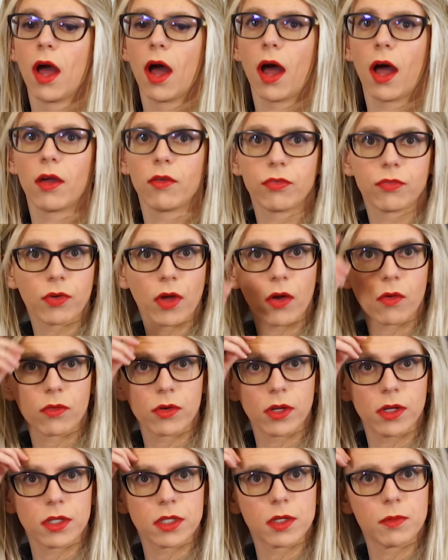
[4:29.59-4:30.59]
I found
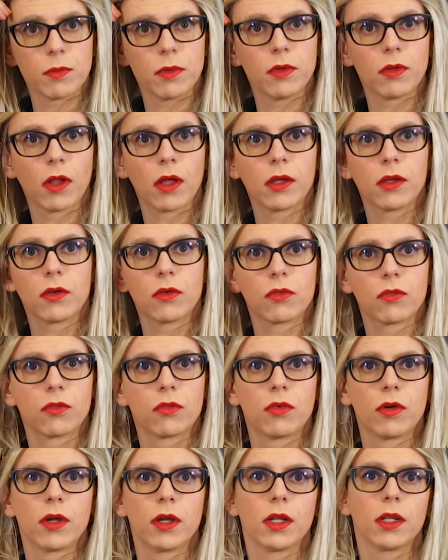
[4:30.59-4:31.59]
it to be like
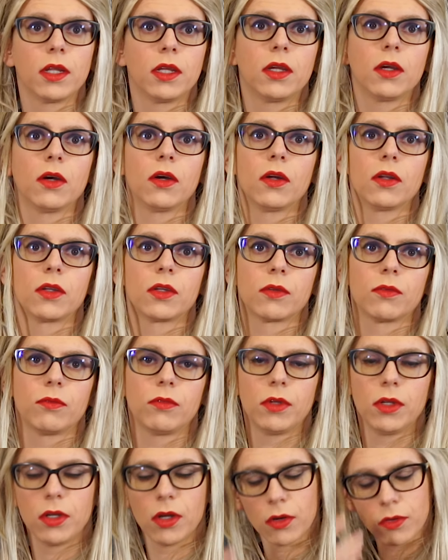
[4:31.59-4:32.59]
really good,
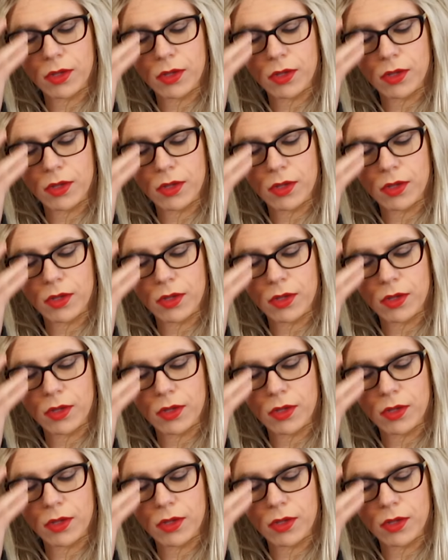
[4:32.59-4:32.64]
you know.